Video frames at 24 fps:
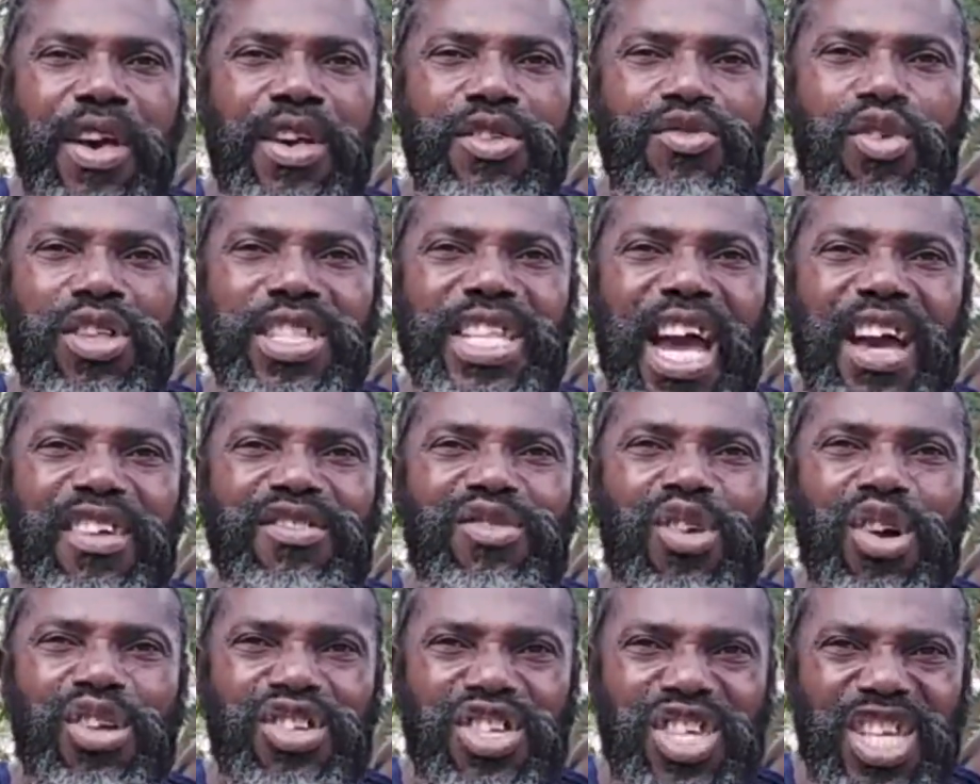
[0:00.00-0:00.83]
So there is
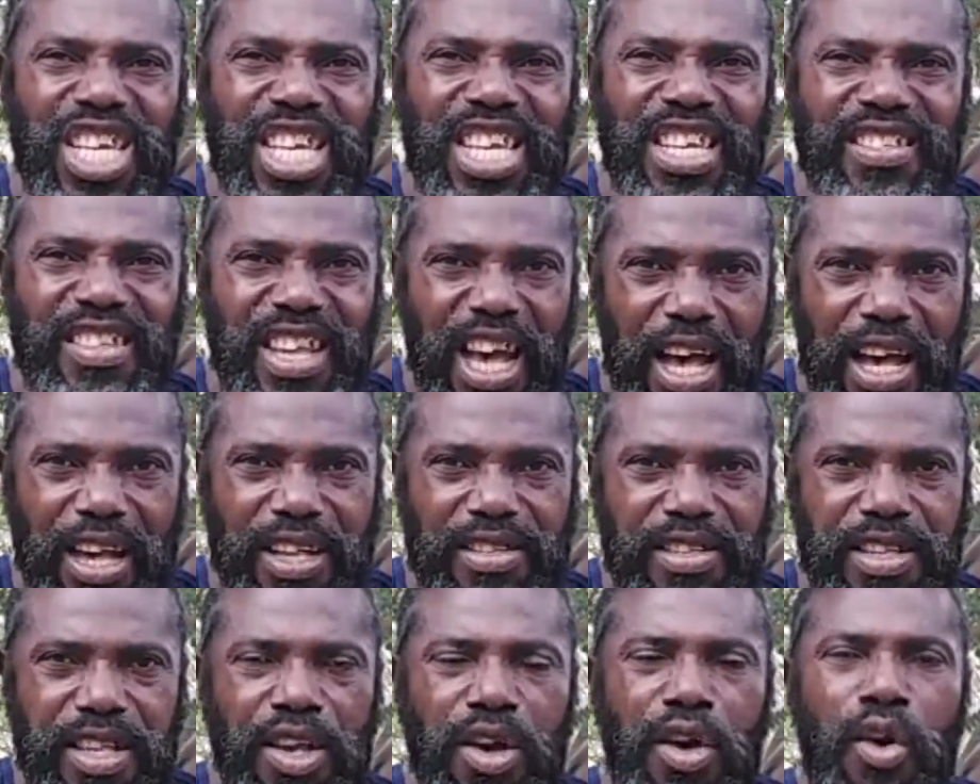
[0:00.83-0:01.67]
no
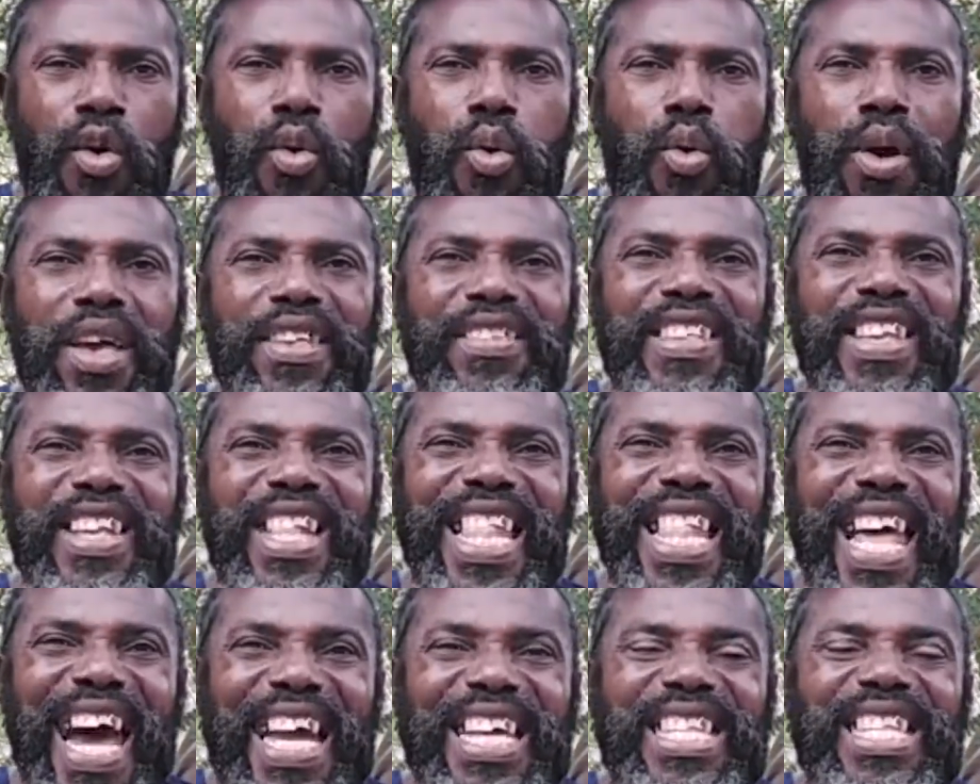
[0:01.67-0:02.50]
Jesus who is the
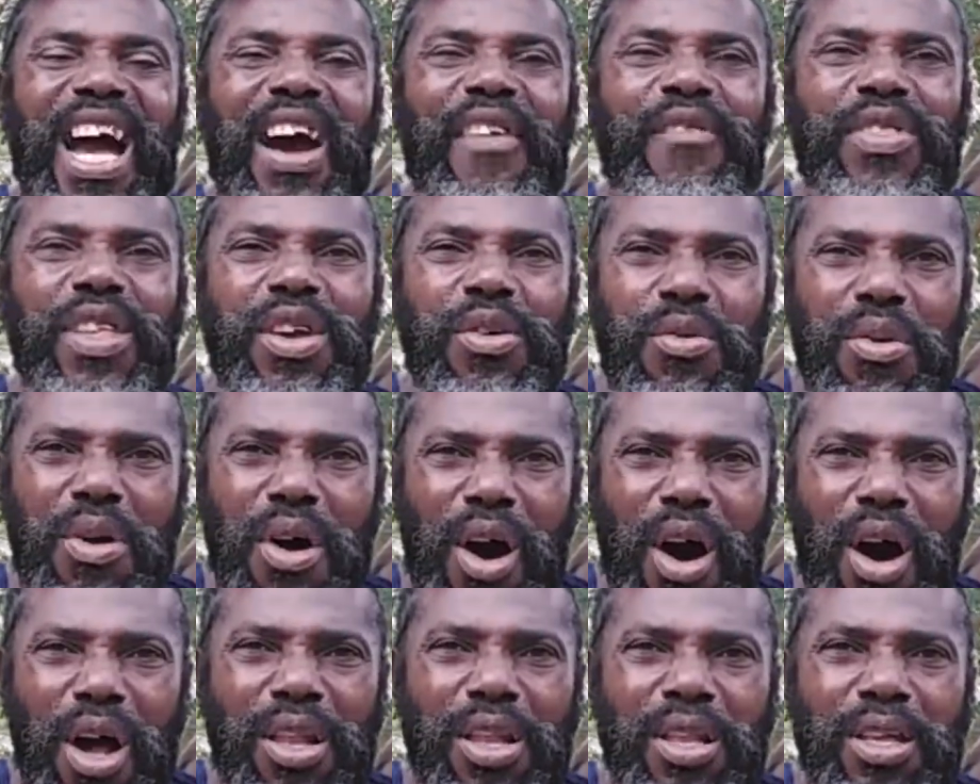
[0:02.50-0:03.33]
light of the
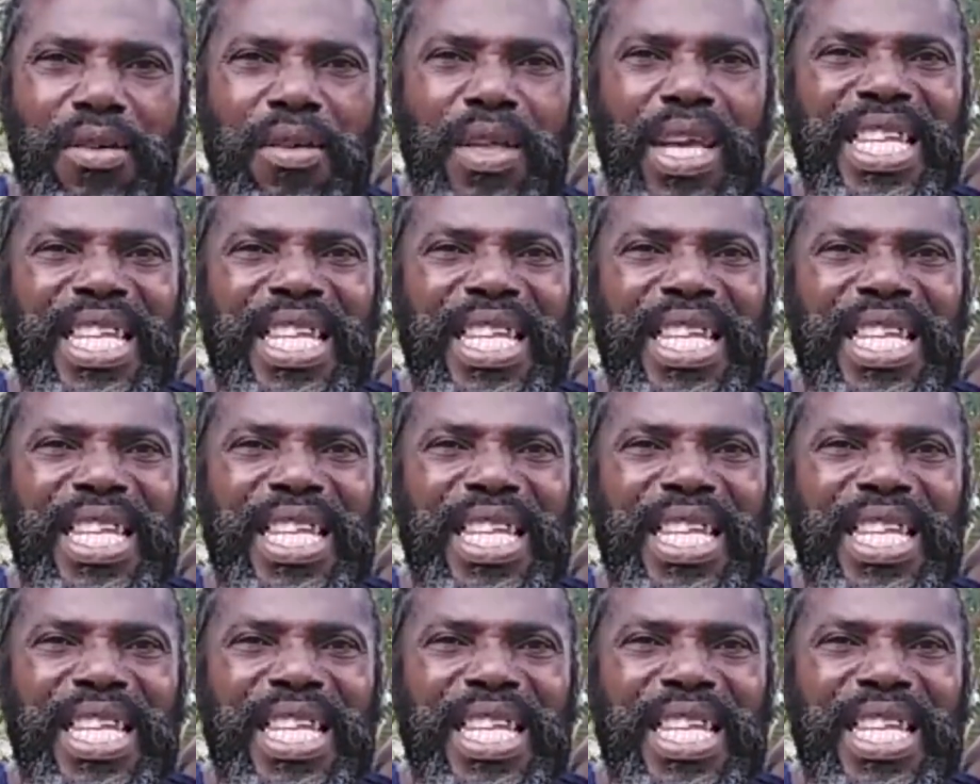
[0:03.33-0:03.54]
world.